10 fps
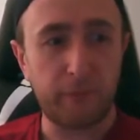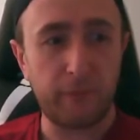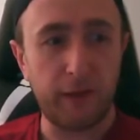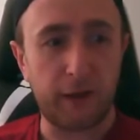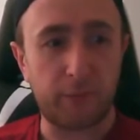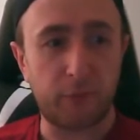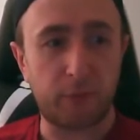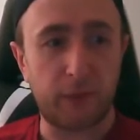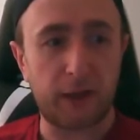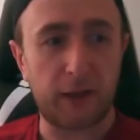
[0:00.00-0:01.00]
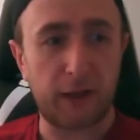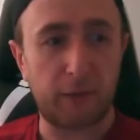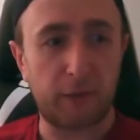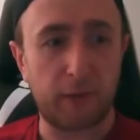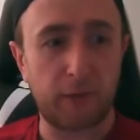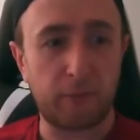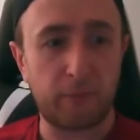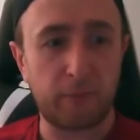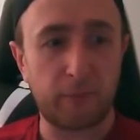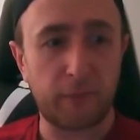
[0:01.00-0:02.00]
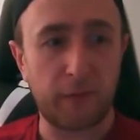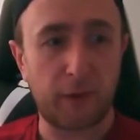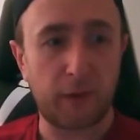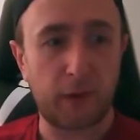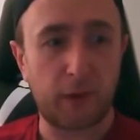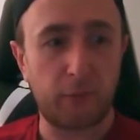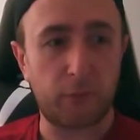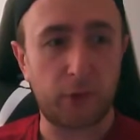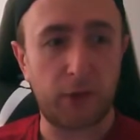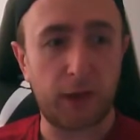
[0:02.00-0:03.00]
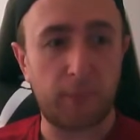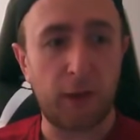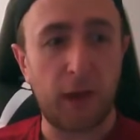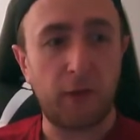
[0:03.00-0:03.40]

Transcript: yeah, I'm just making out that I'm stroking him.